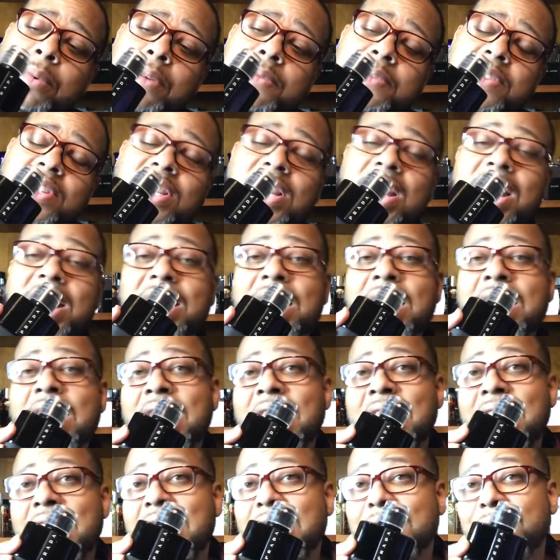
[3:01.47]
of scent.
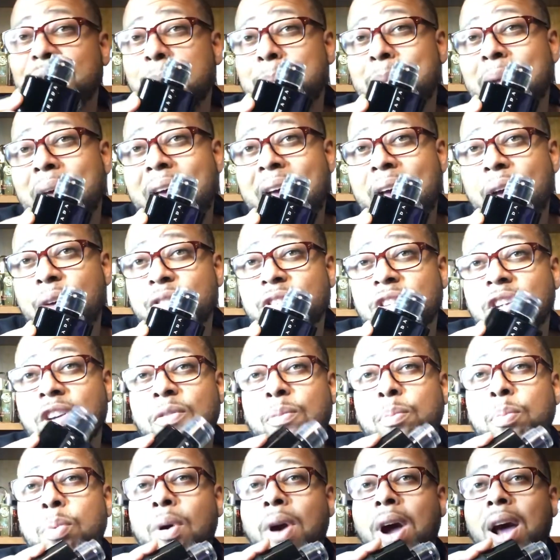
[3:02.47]
It is from the house of
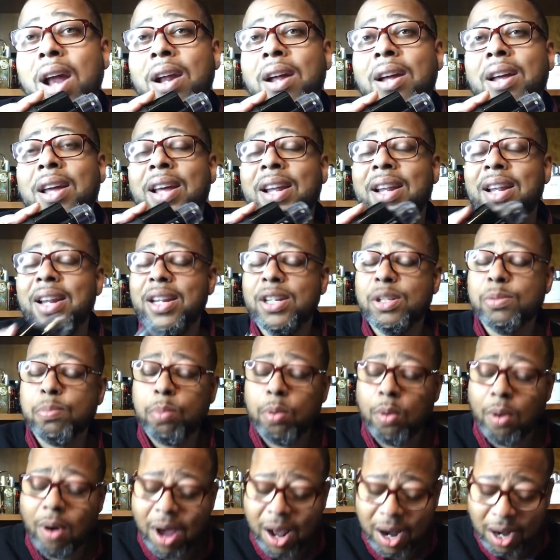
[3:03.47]
Prada and it is
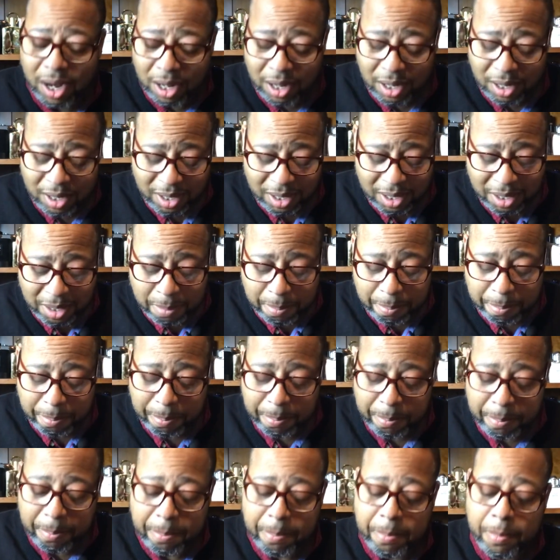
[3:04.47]
Prada
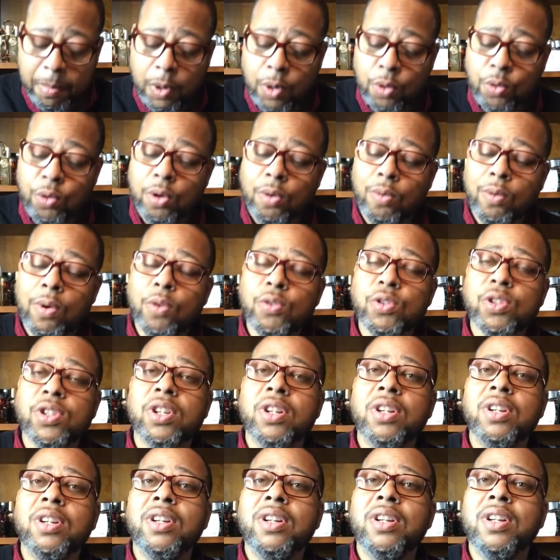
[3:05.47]
Luna
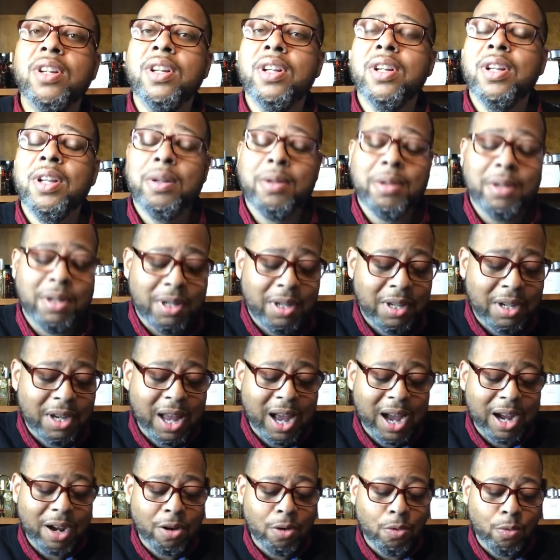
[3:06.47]
Rossa.
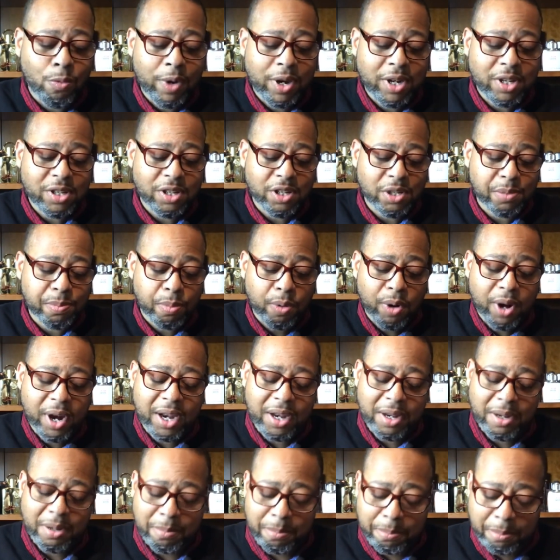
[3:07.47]
Not gonna waste the spray
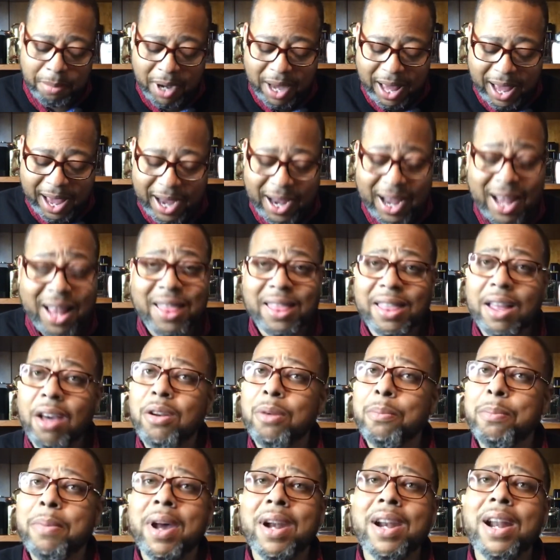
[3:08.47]
black. I thought
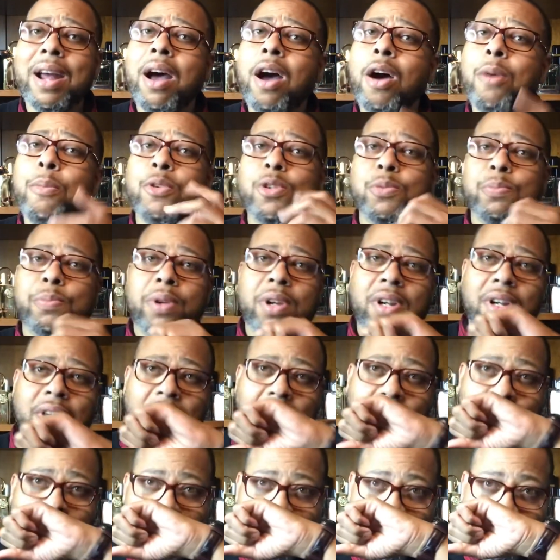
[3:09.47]
about it. I almost put it in
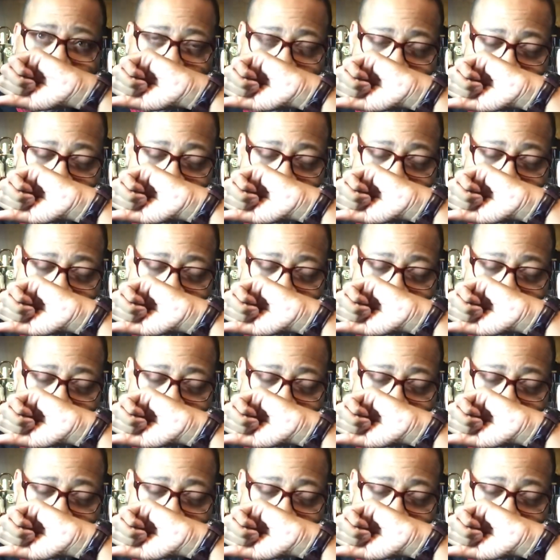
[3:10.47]
the air.